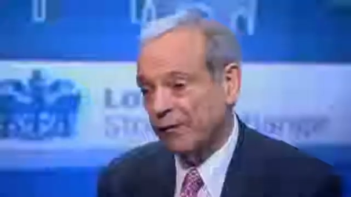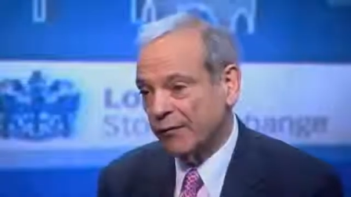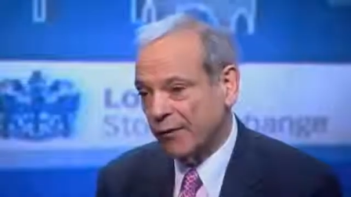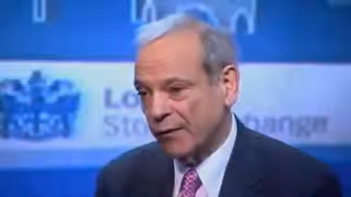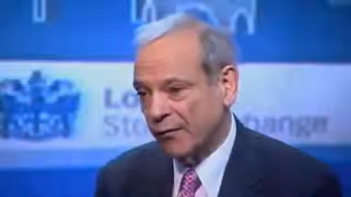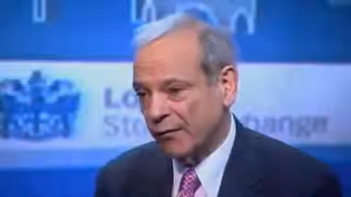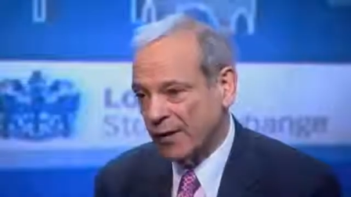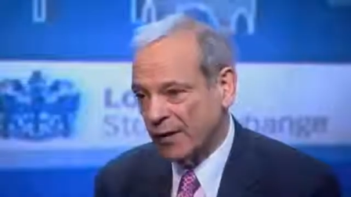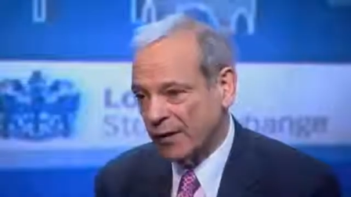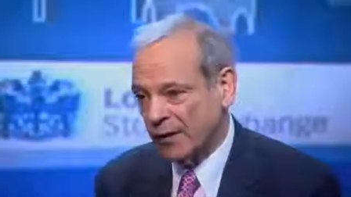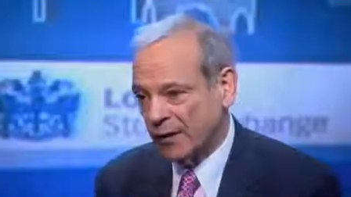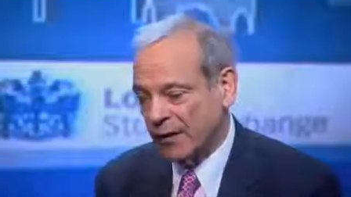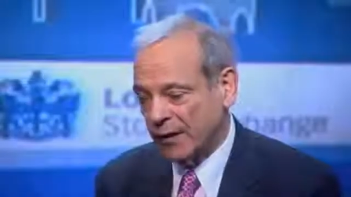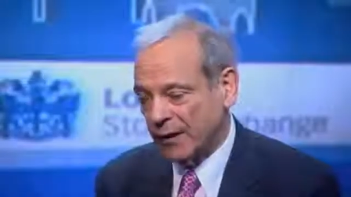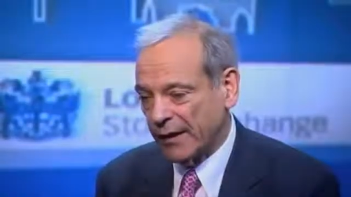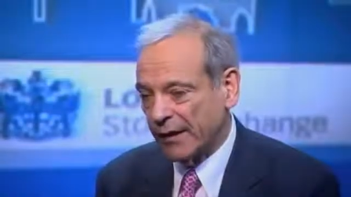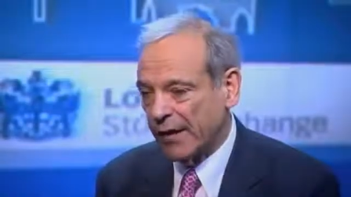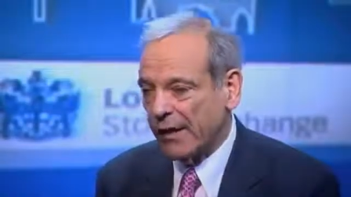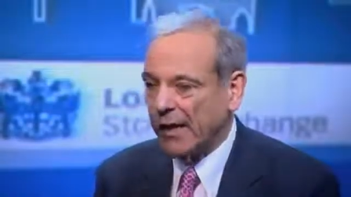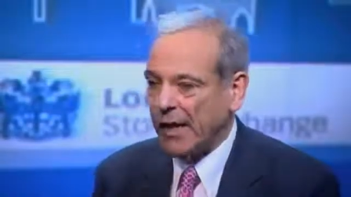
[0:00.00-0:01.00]
very
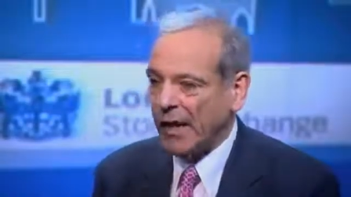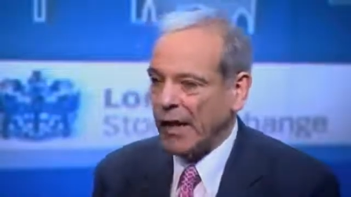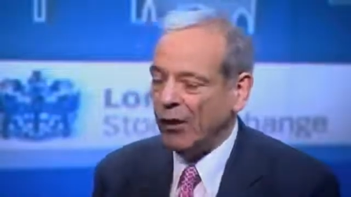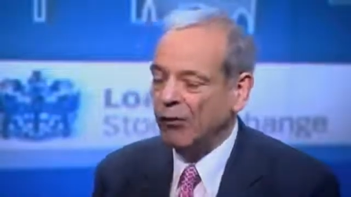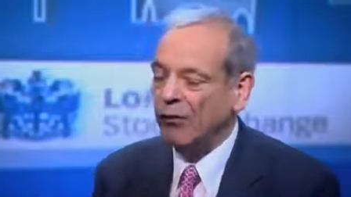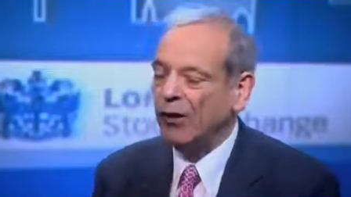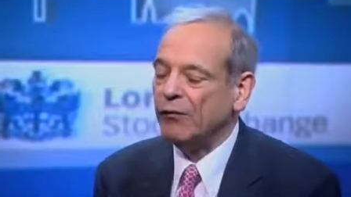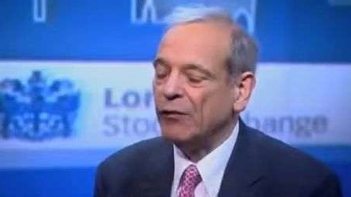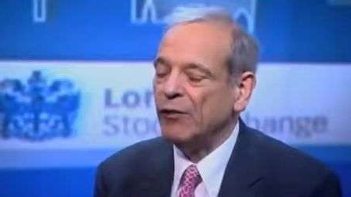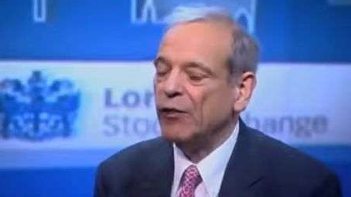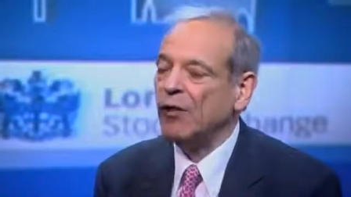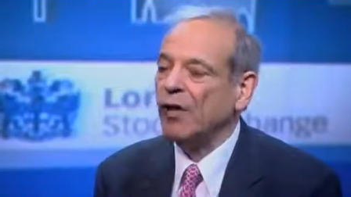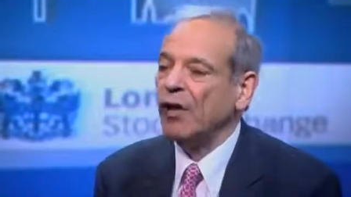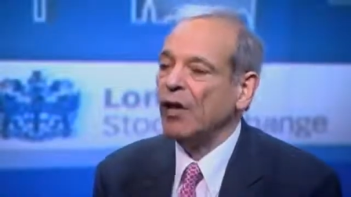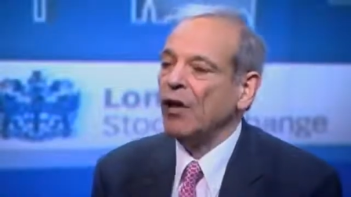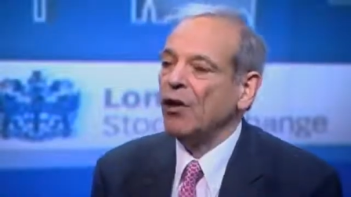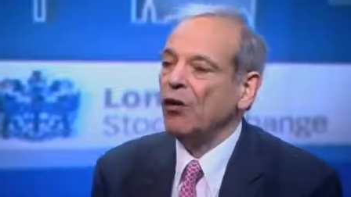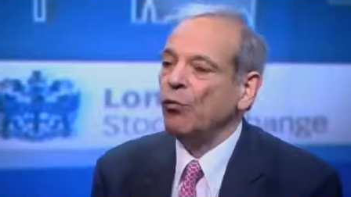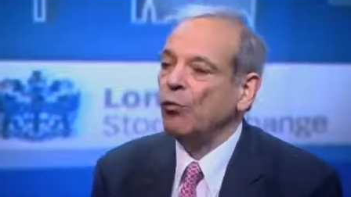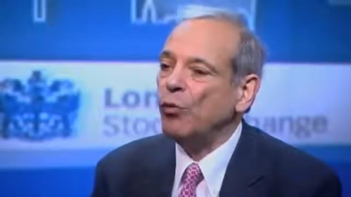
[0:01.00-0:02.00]
recently. However,
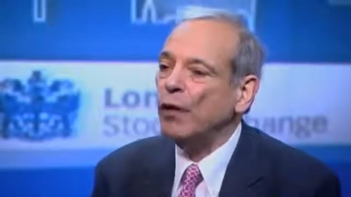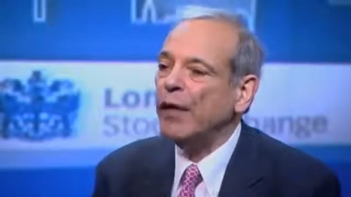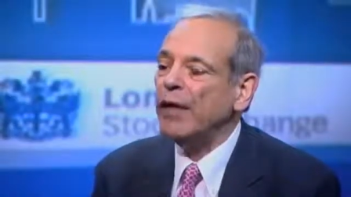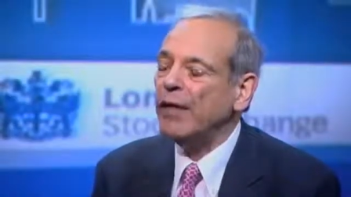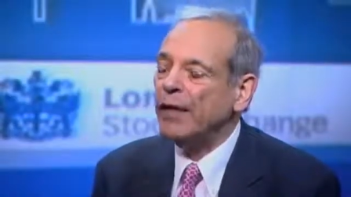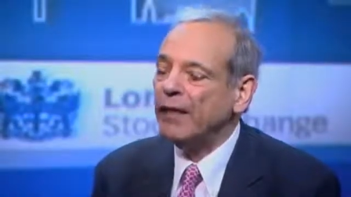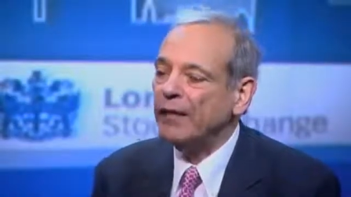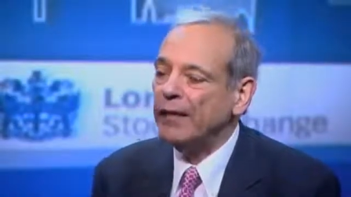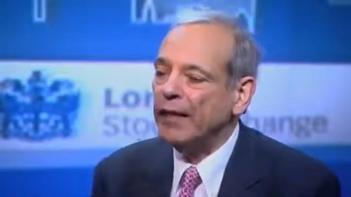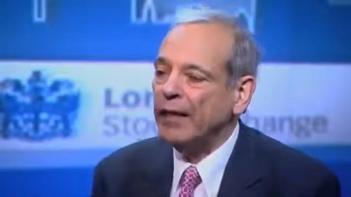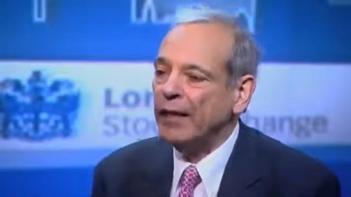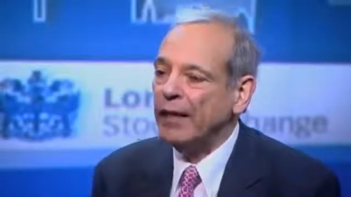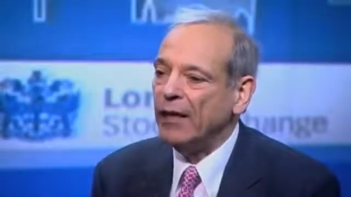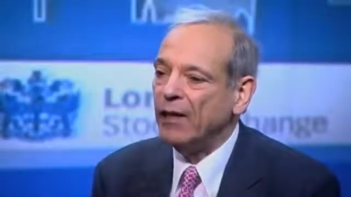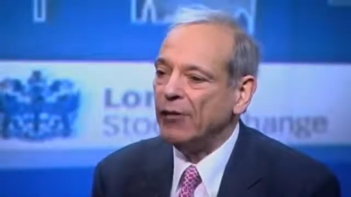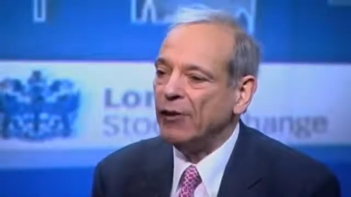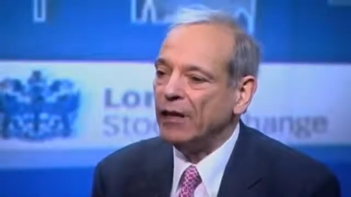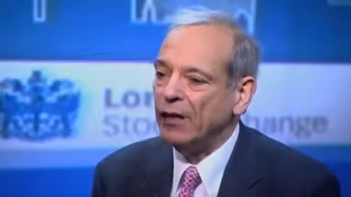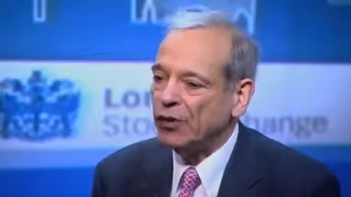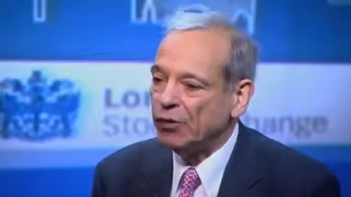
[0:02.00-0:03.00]
we are
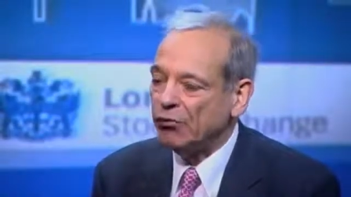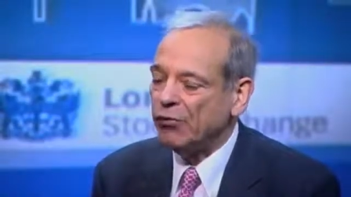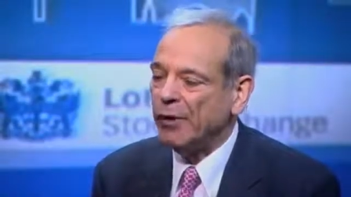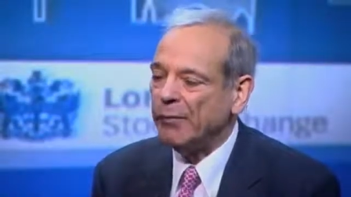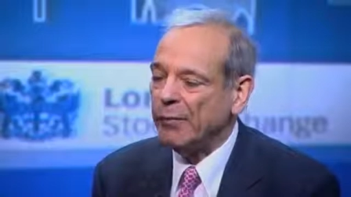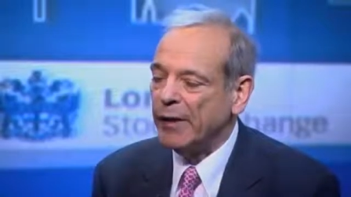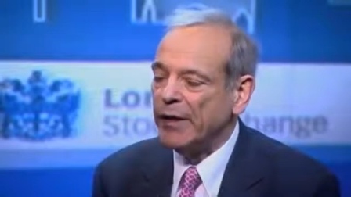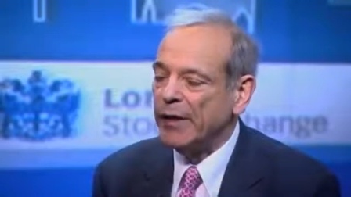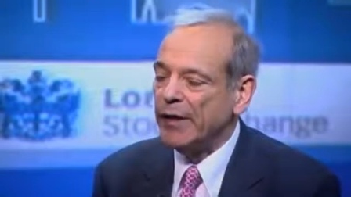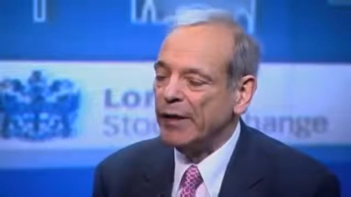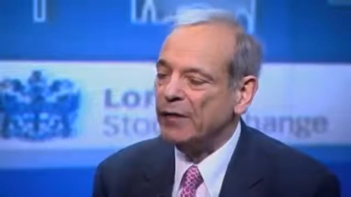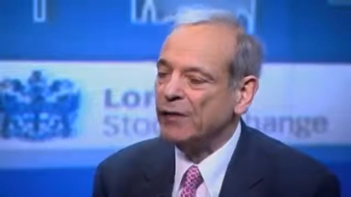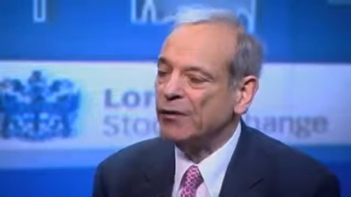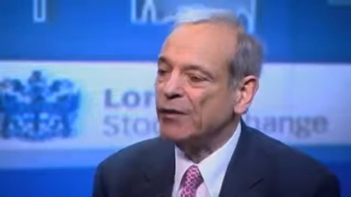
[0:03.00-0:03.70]
now contributing